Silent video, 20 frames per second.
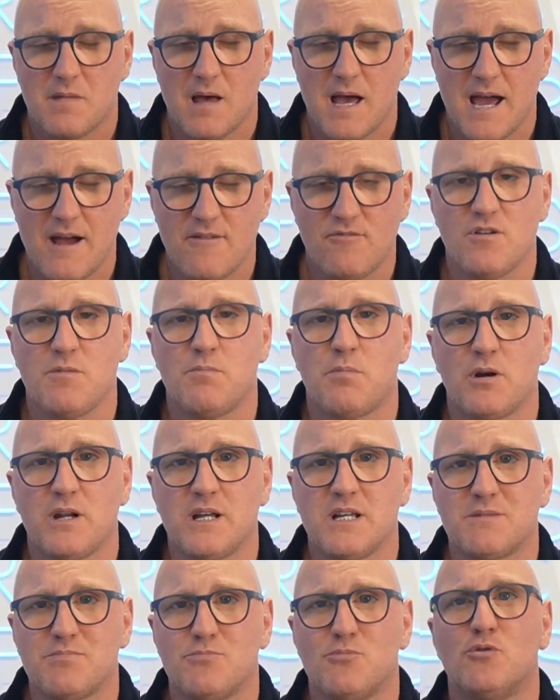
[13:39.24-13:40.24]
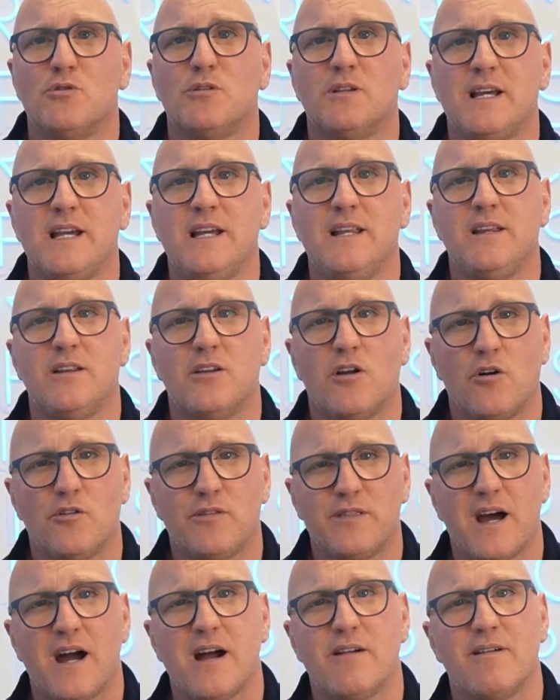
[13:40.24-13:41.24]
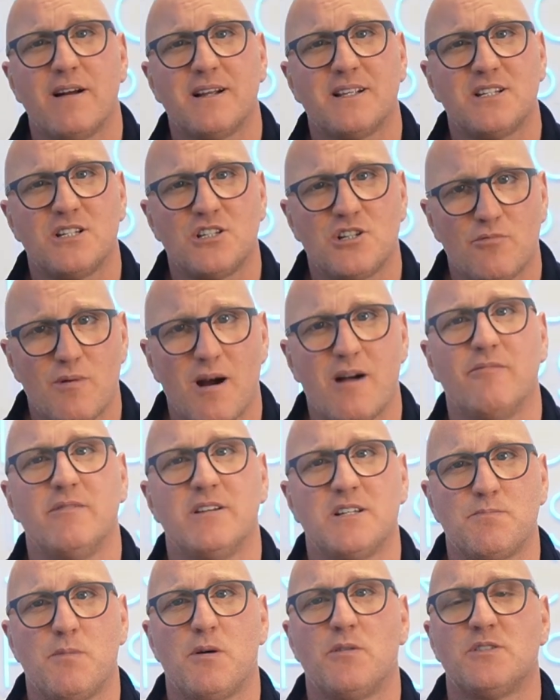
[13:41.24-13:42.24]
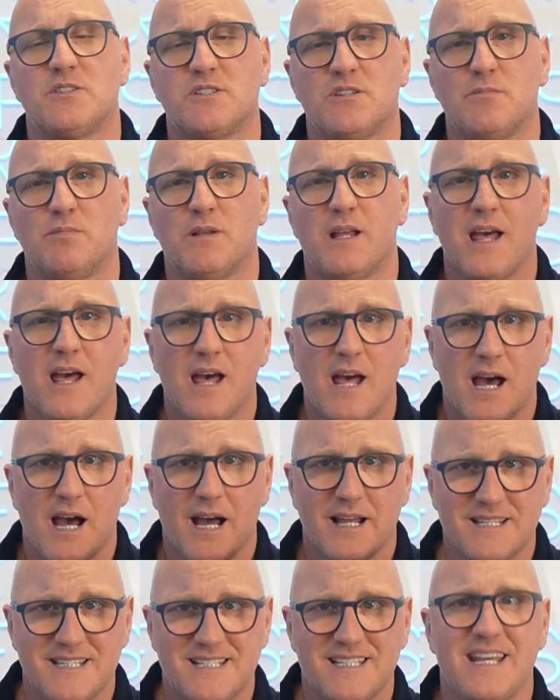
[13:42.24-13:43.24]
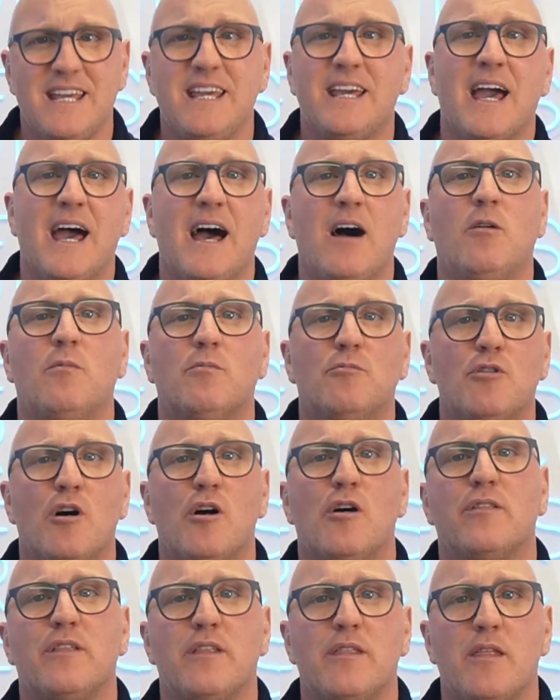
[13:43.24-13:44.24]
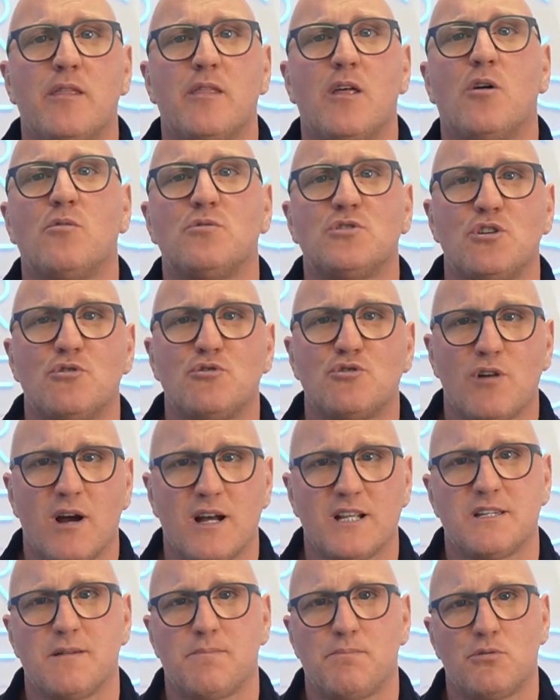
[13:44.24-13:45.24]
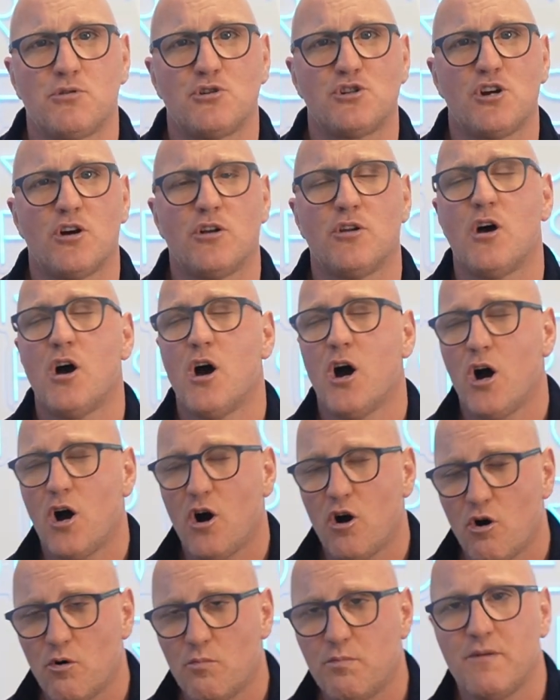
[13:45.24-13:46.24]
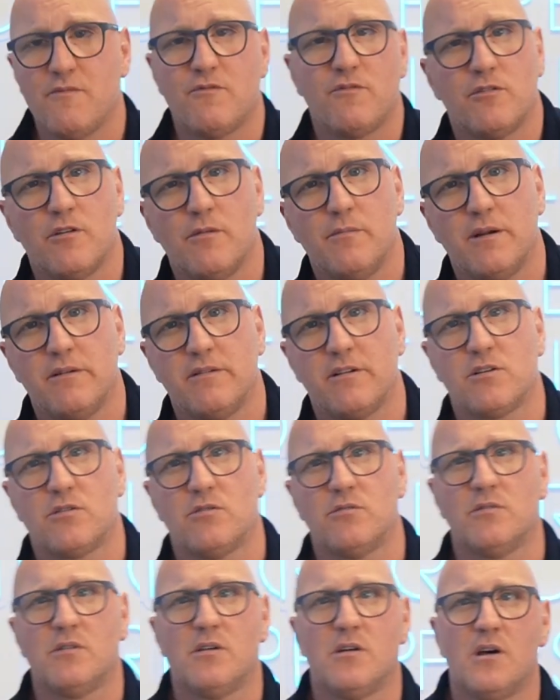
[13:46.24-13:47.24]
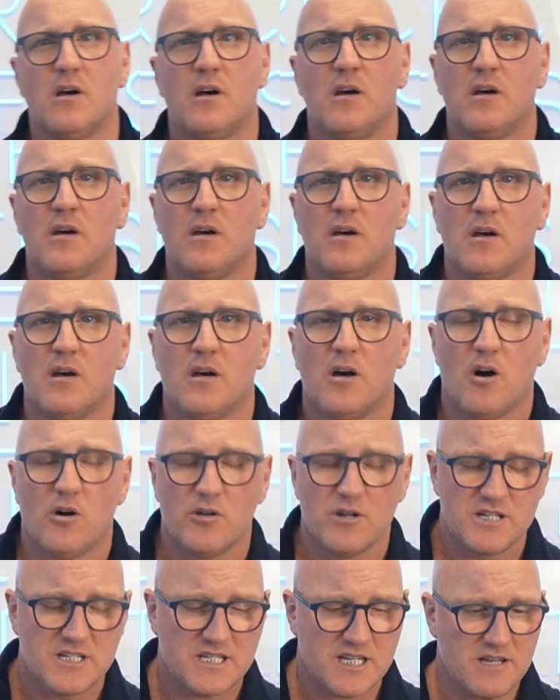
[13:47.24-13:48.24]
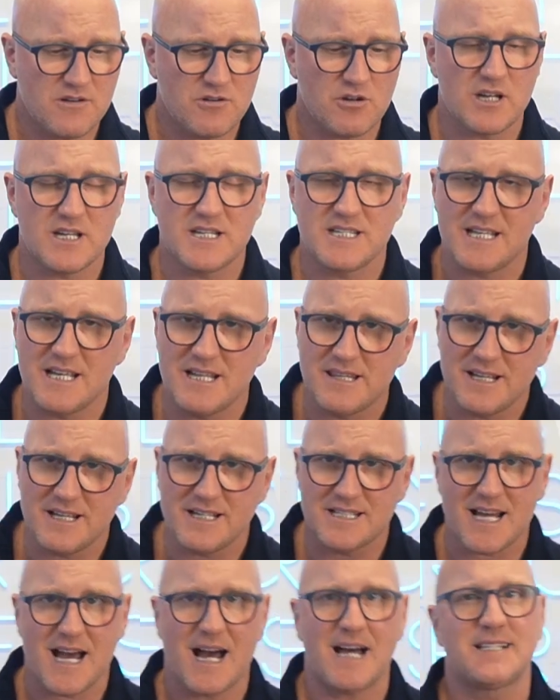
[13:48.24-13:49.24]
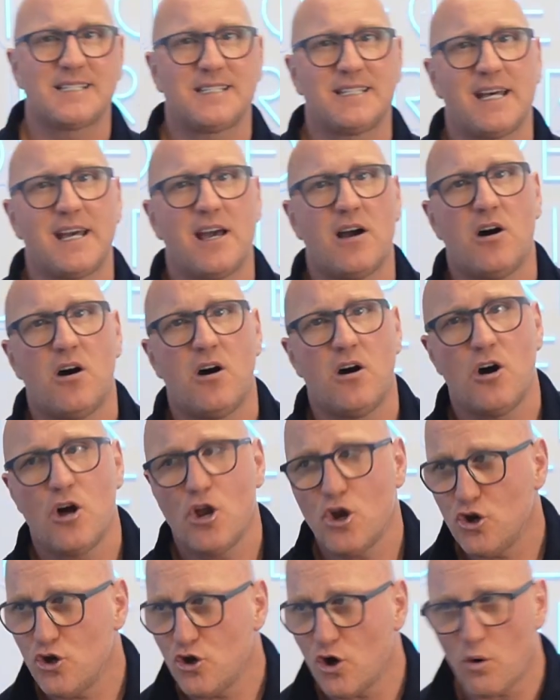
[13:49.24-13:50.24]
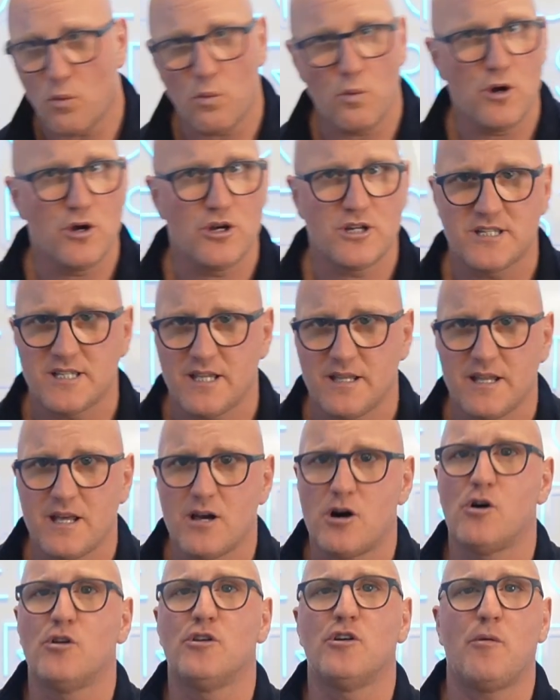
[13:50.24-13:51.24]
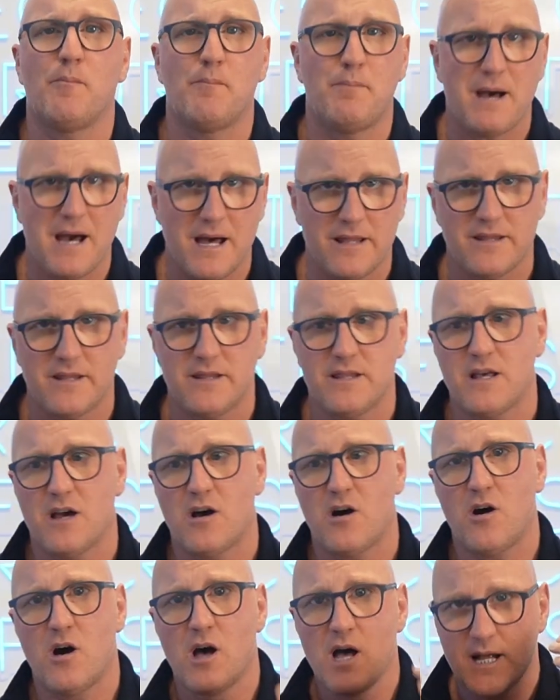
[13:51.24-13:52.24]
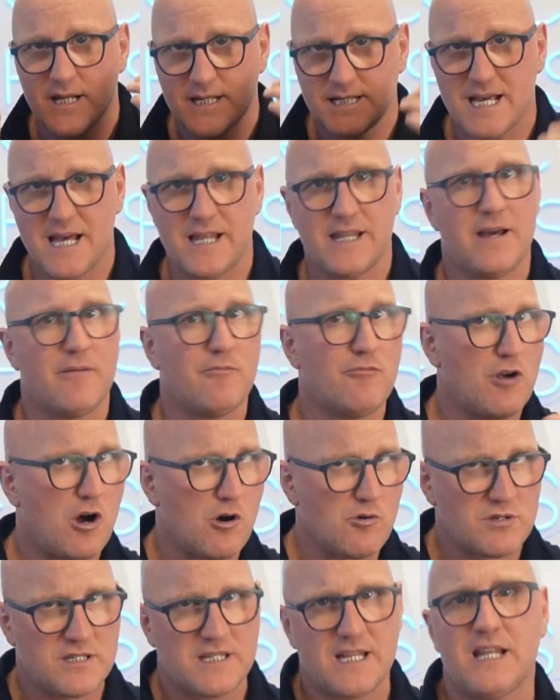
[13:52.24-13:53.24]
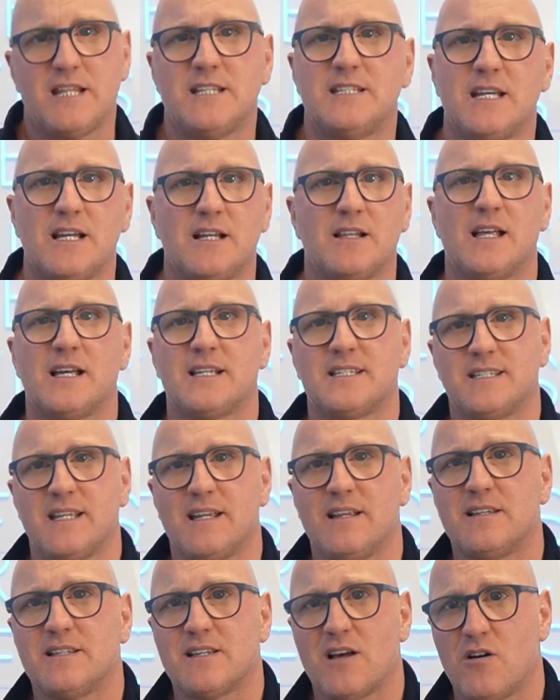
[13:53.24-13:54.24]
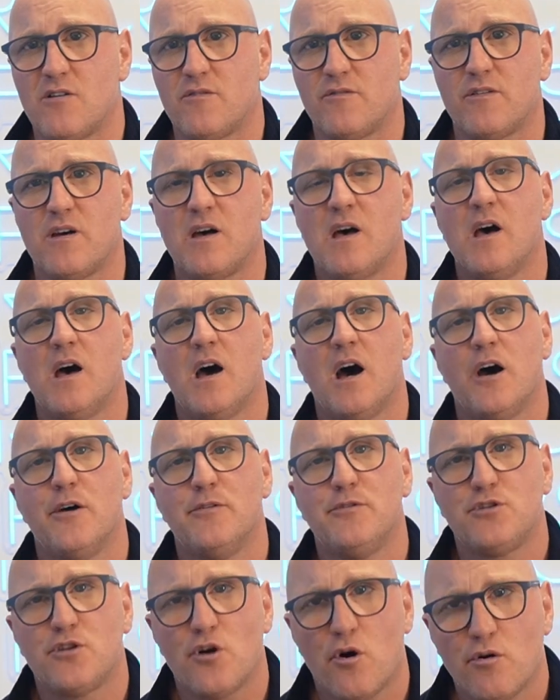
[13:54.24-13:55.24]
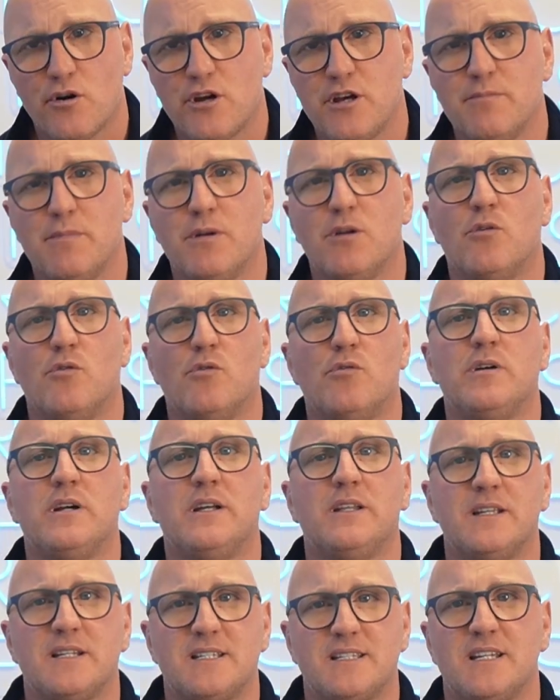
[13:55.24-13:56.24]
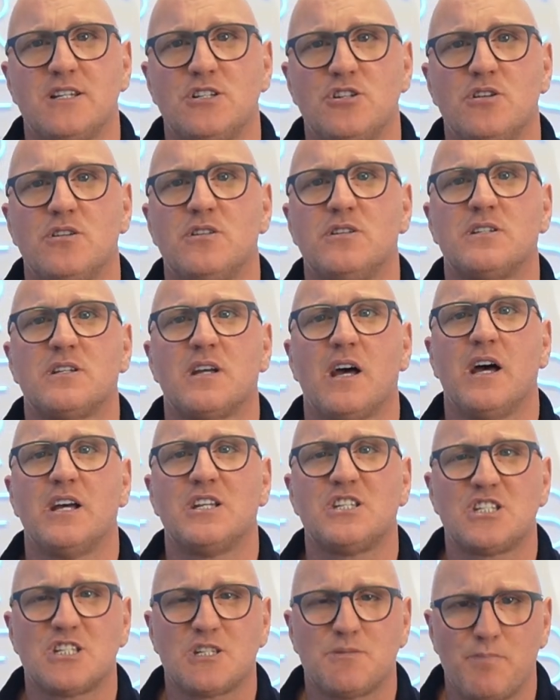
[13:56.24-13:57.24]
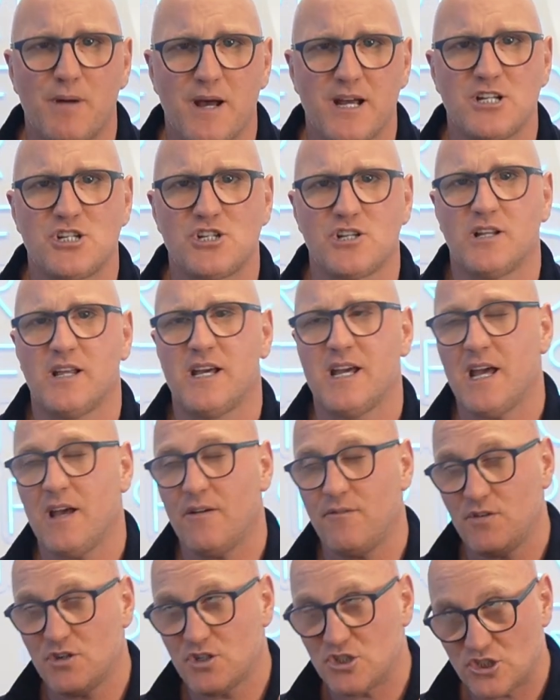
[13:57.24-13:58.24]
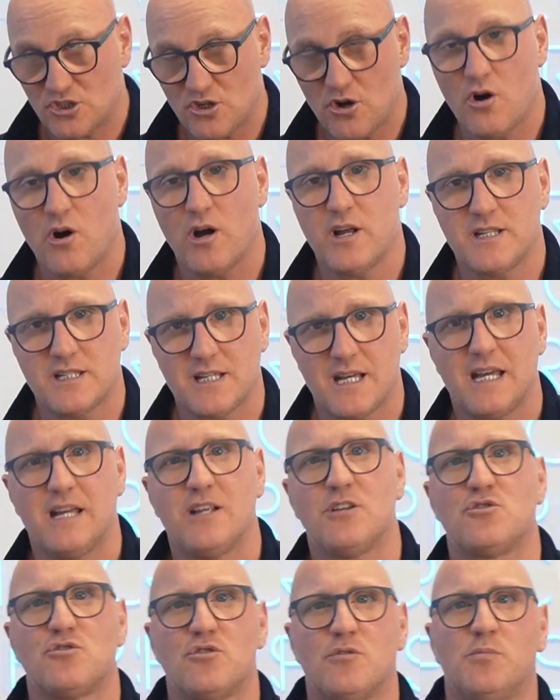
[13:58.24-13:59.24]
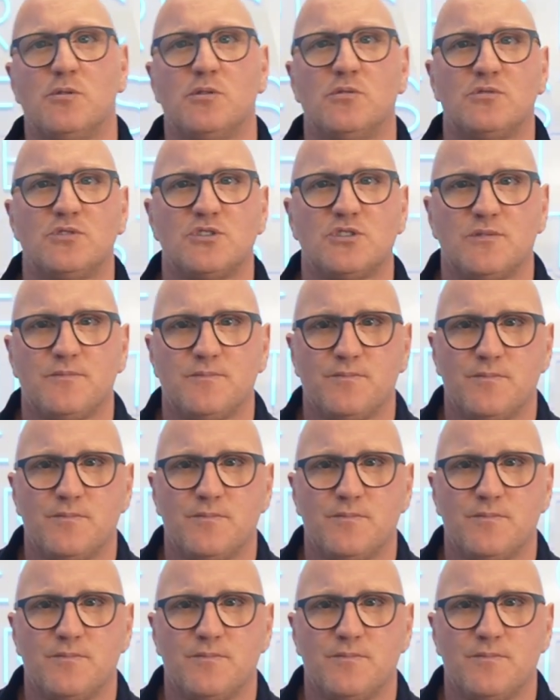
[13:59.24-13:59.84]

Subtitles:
Everybody is more lenient on directors who act responsibly and seek help rather than those who try to push on hoping for a miracle. Honestly, you've got to see things as they are, not worse than they are, not better than they are. Take them rose-tinted glasses off and document all your decisions, especially if you're starting to hit troubles.